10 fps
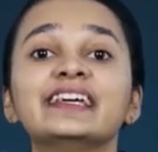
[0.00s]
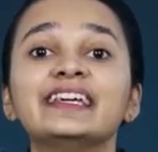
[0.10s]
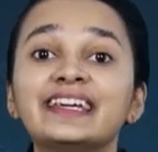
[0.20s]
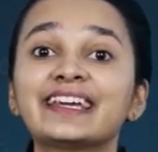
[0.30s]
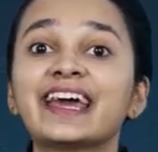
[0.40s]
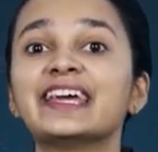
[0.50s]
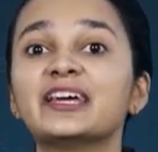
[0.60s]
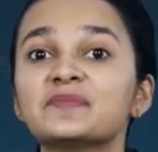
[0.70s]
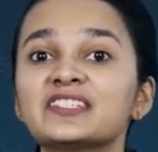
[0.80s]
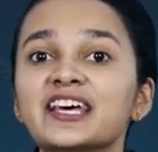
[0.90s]
he can
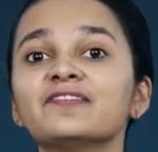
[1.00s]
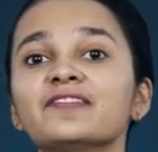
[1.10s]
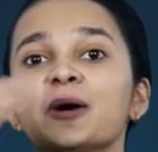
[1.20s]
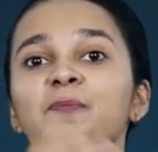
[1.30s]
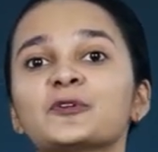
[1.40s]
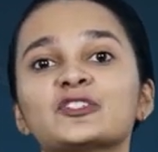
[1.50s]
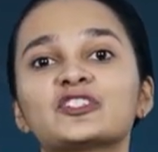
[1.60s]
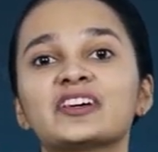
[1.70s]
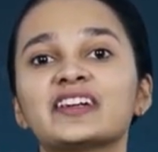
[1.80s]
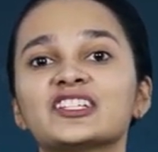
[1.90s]
himself approach
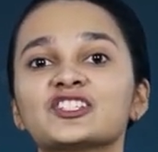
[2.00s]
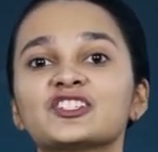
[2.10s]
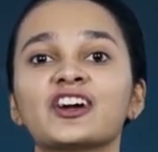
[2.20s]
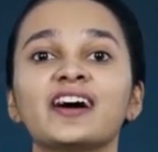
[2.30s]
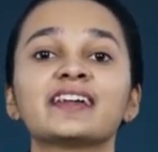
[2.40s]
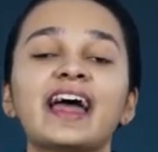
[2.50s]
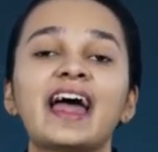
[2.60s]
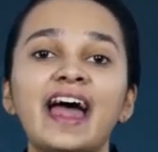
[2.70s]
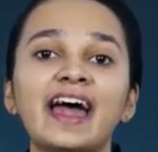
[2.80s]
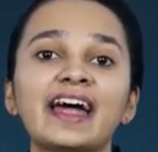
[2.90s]
the registrar
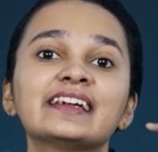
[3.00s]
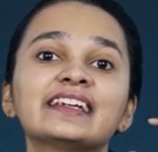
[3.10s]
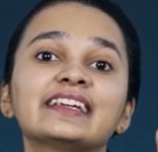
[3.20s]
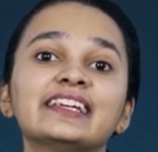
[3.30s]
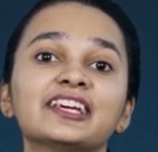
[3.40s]
and